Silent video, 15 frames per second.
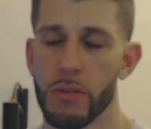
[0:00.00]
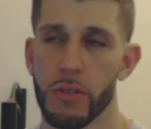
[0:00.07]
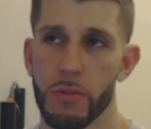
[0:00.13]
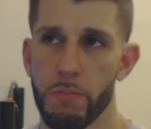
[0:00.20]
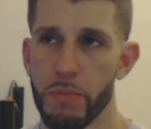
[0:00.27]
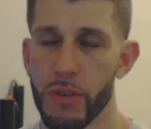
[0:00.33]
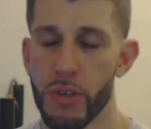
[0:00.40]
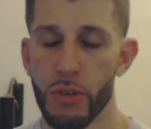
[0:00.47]
They were
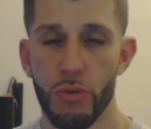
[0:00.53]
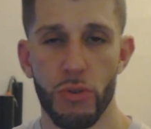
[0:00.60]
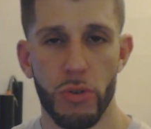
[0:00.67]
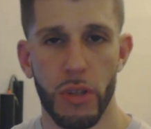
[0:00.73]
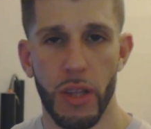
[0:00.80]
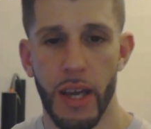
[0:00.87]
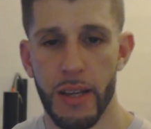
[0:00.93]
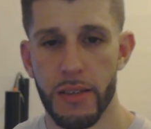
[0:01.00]
just
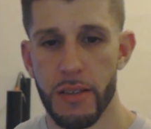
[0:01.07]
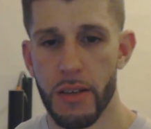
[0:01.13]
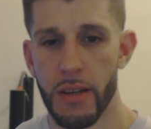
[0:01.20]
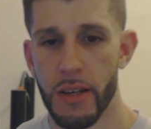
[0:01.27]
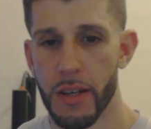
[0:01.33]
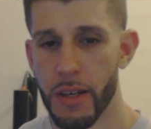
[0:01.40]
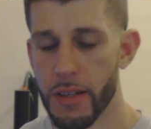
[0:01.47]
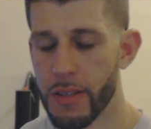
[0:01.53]
putrid last
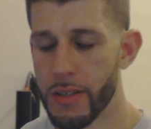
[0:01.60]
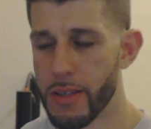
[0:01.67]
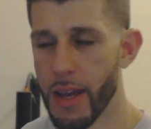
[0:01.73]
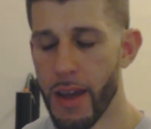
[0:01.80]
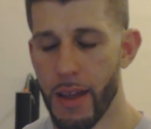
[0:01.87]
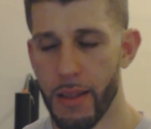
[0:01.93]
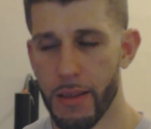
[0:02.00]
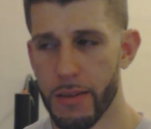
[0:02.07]
night against
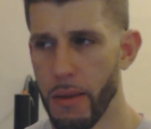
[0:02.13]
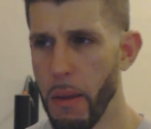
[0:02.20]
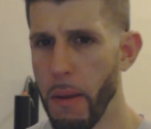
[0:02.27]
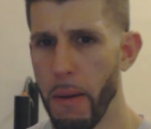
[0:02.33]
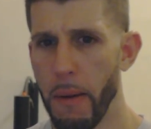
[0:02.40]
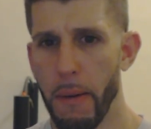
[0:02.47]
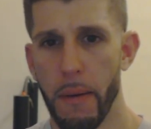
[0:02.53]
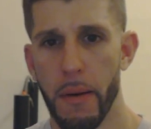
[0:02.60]
Dallas.
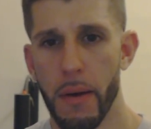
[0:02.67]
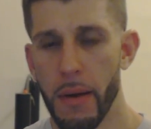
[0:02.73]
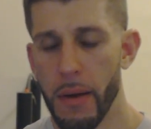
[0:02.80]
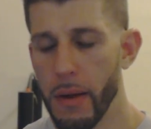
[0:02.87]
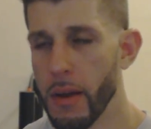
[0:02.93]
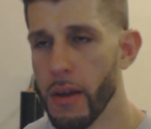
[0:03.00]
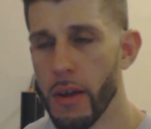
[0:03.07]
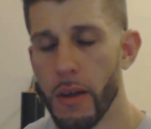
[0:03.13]
Ugh.
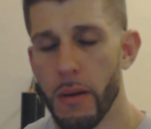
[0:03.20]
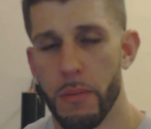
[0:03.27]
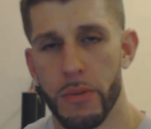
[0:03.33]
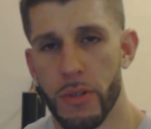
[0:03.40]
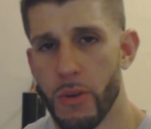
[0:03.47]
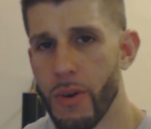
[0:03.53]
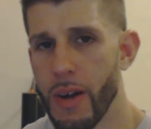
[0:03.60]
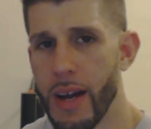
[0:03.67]

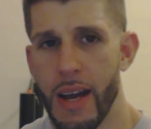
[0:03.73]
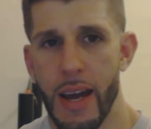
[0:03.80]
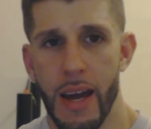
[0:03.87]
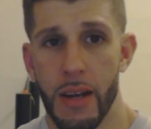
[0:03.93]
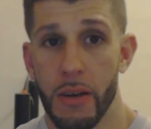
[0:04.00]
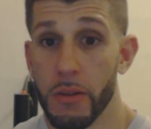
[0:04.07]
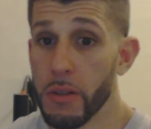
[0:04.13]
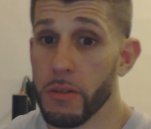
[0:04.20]
So
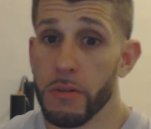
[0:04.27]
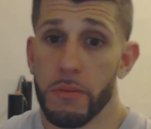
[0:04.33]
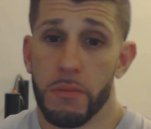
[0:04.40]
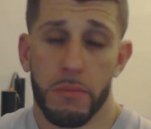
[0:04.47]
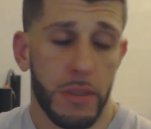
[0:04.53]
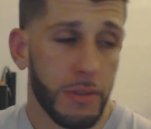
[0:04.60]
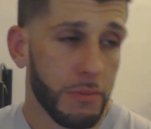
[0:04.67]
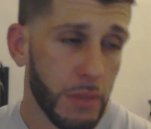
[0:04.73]
I don't know.
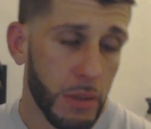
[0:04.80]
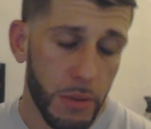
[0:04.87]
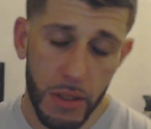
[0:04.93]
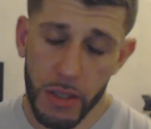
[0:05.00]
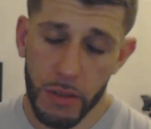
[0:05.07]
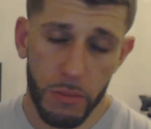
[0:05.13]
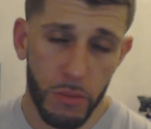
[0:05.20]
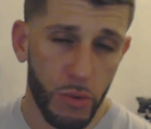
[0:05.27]
Maybe
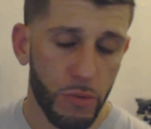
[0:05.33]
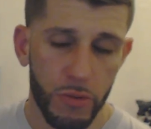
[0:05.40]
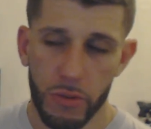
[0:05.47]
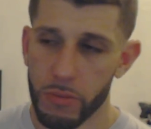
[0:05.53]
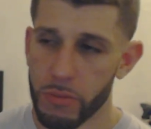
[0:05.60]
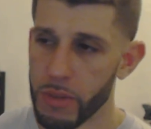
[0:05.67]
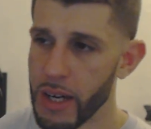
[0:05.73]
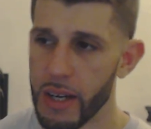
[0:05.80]
they can move
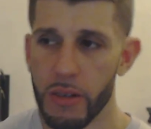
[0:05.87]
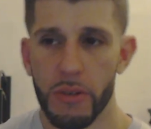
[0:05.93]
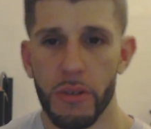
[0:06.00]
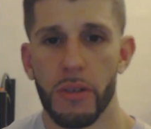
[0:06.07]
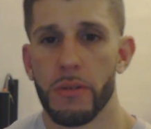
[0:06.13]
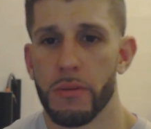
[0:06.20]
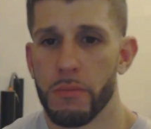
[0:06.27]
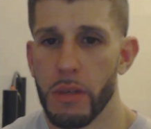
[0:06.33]
him. I don't
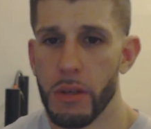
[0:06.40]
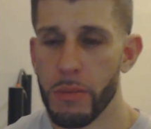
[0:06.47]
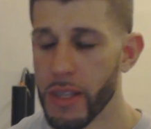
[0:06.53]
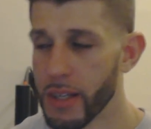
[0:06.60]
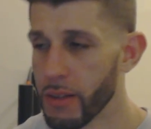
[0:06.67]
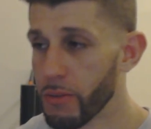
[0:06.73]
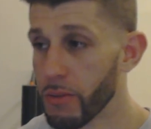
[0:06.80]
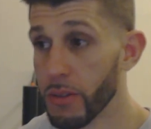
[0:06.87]
know. Maybe
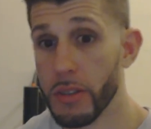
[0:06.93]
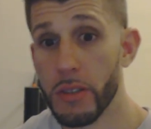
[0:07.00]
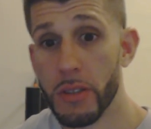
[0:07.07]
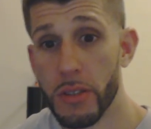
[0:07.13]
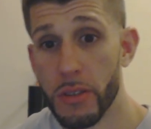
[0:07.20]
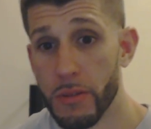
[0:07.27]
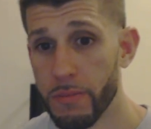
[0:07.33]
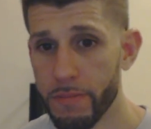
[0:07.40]
they could
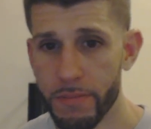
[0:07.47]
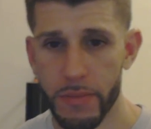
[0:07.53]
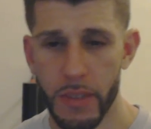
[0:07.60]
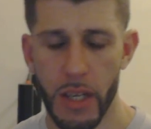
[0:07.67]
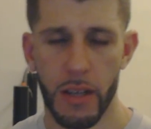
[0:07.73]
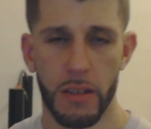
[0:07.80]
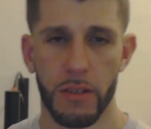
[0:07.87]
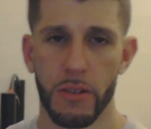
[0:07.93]
release him.
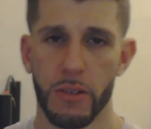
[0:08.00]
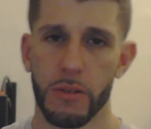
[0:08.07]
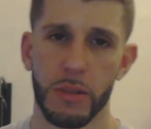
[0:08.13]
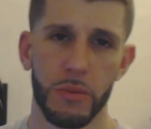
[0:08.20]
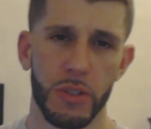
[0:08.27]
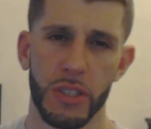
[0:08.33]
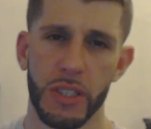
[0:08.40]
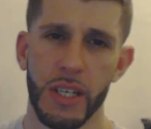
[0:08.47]
I don't know.
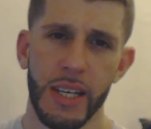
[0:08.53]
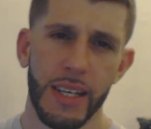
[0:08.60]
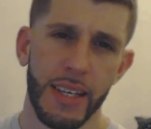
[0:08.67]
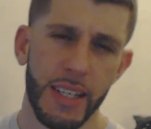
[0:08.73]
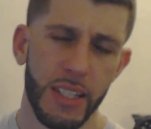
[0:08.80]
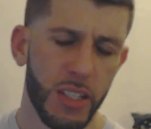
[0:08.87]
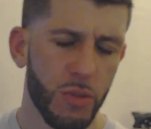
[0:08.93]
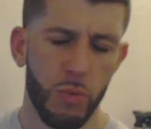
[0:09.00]

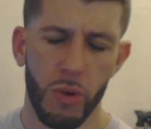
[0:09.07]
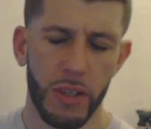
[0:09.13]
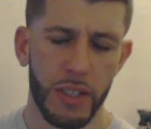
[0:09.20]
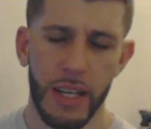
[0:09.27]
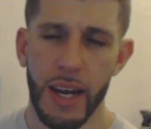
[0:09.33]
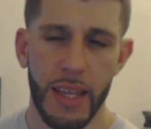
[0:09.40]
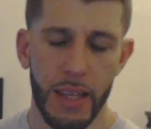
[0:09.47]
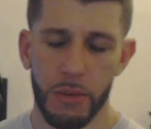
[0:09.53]
He's just
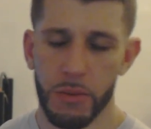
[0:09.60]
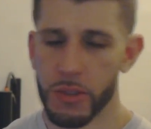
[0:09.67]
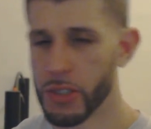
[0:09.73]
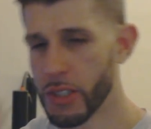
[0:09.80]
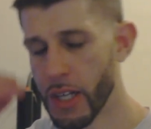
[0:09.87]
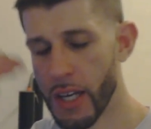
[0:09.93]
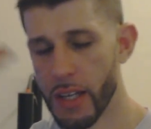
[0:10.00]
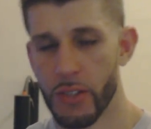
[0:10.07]
one guy that was
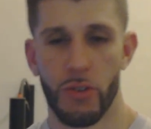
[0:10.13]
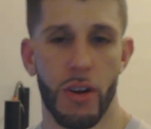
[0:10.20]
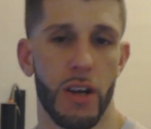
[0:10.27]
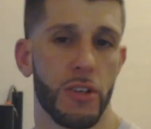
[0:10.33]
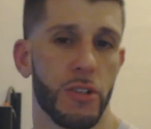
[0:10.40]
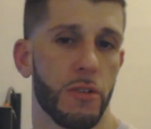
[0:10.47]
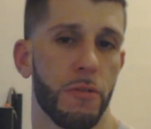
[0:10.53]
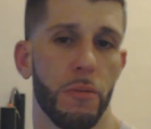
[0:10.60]
just a head
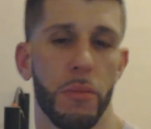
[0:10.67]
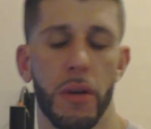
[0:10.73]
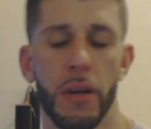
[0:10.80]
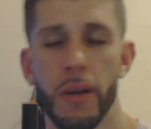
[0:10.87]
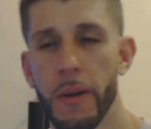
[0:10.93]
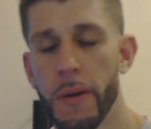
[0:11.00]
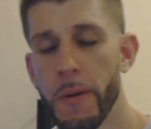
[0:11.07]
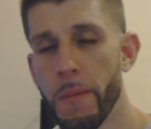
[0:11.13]
scratcher for
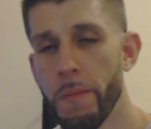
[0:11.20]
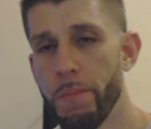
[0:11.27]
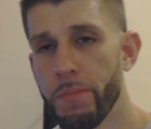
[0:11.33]
me